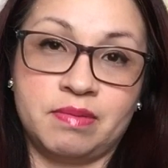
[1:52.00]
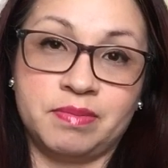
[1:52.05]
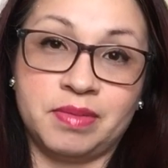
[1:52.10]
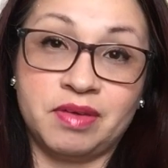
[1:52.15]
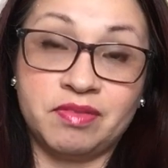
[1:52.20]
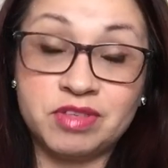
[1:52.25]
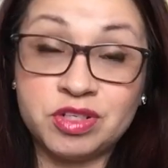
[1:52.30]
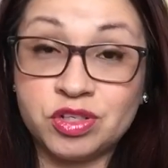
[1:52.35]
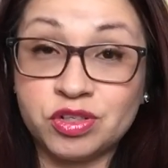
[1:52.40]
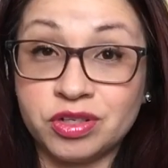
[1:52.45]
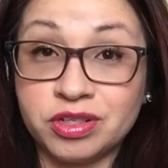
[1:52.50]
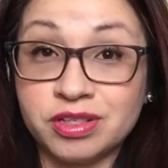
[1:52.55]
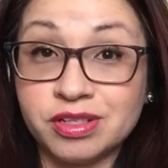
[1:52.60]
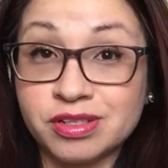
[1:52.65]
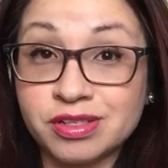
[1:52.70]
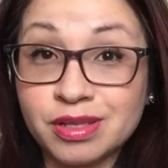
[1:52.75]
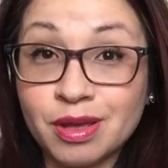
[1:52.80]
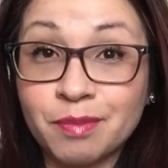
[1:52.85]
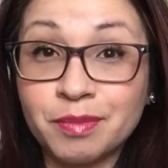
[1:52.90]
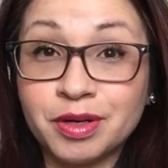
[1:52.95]
Even during the
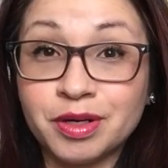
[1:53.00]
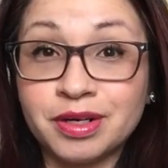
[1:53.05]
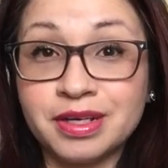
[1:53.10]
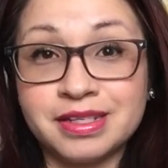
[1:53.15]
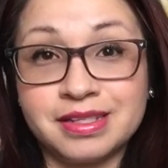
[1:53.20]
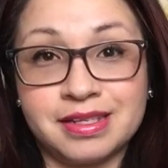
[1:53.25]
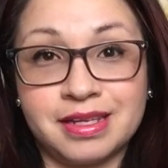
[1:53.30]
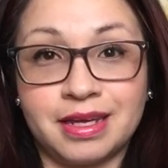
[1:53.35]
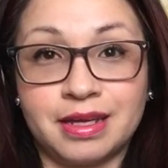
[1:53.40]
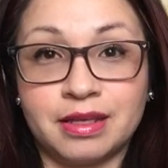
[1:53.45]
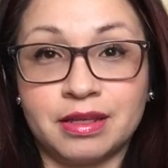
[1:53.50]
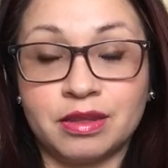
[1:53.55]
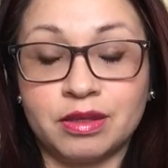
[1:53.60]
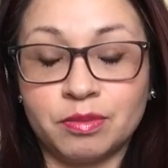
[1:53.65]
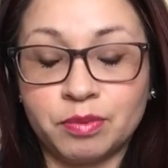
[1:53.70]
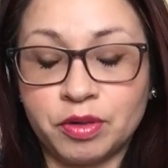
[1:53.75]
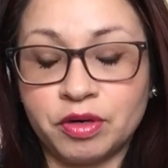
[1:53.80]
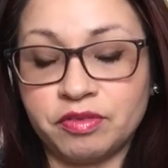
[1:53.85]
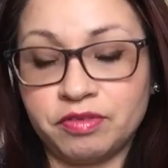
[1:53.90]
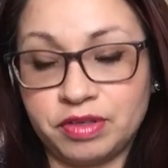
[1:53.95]
summer, it's like
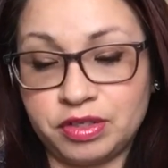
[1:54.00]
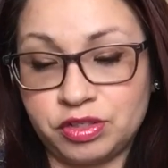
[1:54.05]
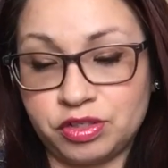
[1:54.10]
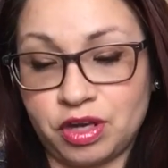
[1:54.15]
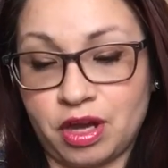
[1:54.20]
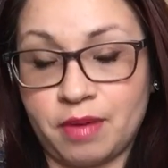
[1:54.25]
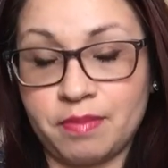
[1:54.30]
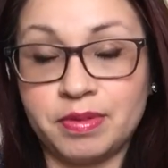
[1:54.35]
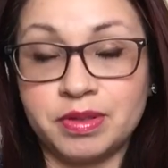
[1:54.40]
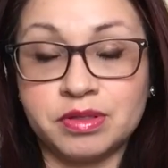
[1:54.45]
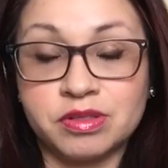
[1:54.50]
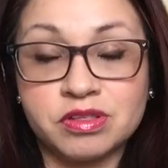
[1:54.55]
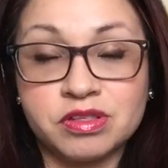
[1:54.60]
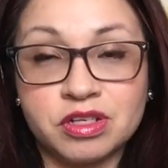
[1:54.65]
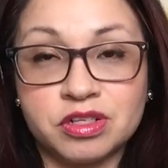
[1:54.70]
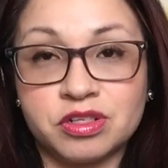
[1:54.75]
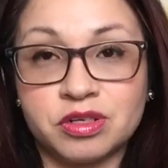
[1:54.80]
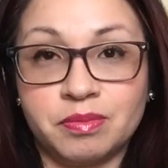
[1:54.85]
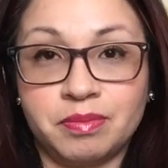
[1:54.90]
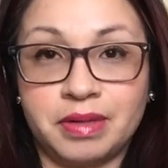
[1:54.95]
the perfect job is
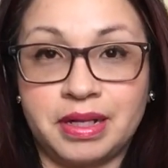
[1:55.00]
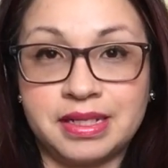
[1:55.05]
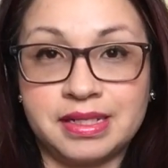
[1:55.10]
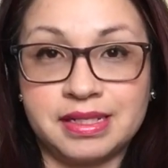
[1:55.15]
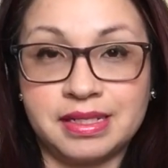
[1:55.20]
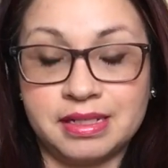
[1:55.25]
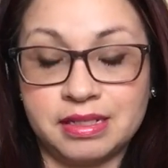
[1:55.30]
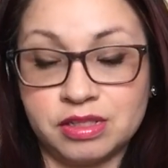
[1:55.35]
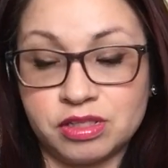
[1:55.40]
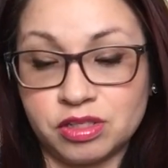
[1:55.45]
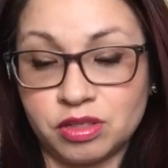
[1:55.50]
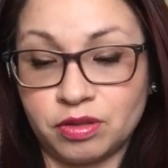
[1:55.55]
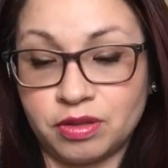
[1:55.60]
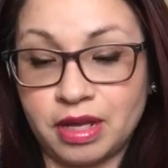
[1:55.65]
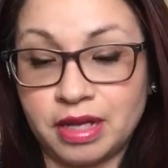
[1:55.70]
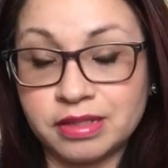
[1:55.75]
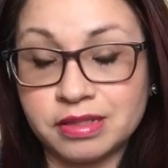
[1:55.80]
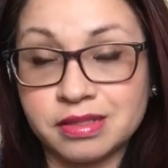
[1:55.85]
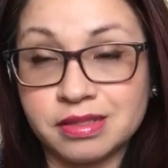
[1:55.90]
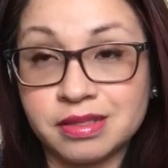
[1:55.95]
such a blessing. So
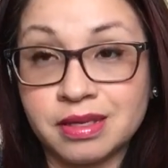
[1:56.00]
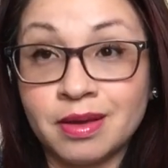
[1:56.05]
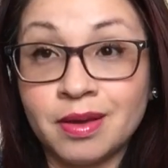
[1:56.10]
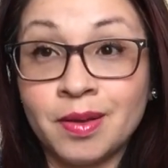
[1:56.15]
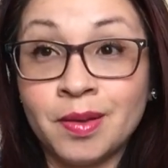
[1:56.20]
that's,